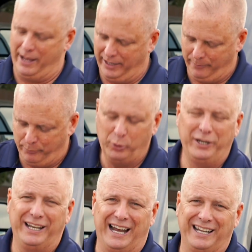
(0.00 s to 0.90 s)
out and put
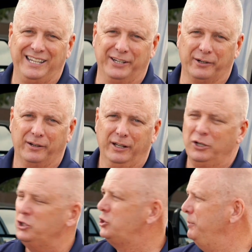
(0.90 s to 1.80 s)
it out here.
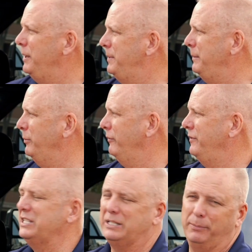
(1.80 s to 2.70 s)
There's too many people
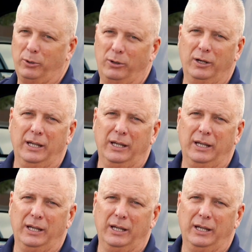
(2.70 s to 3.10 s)
visible.